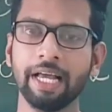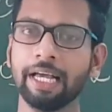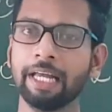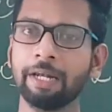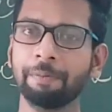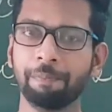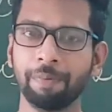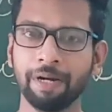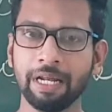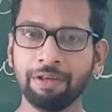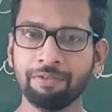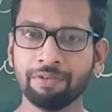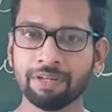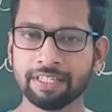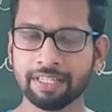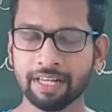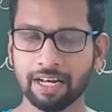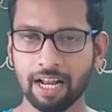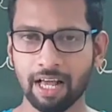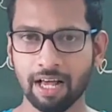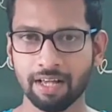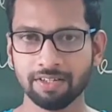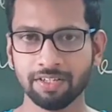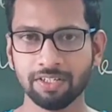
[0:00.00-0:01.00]
In previous
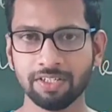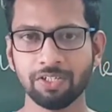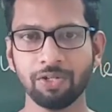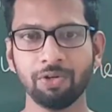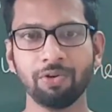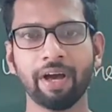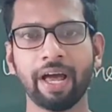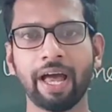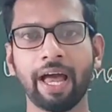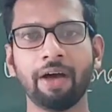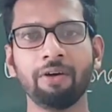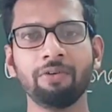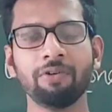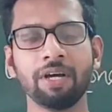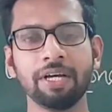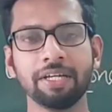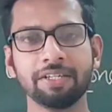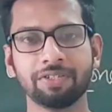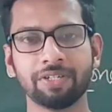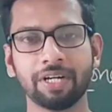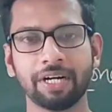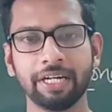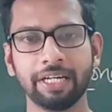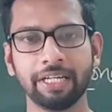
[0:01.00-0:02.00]
classes you have
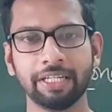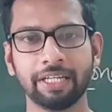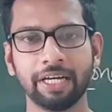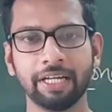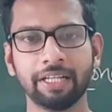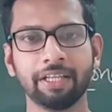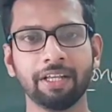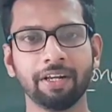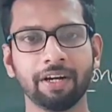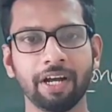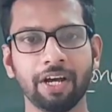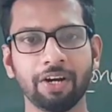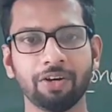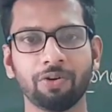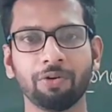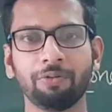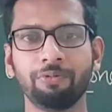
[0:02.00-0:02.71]
studied that the rate